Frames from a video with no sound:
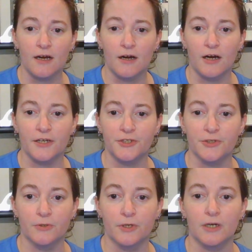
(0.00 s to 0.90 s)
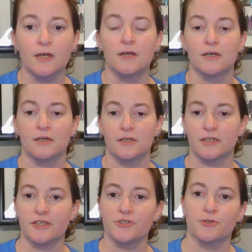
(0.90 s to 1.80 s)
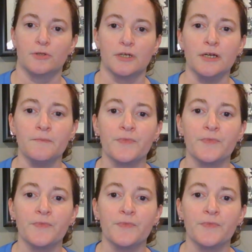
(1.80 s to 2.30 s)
on your controller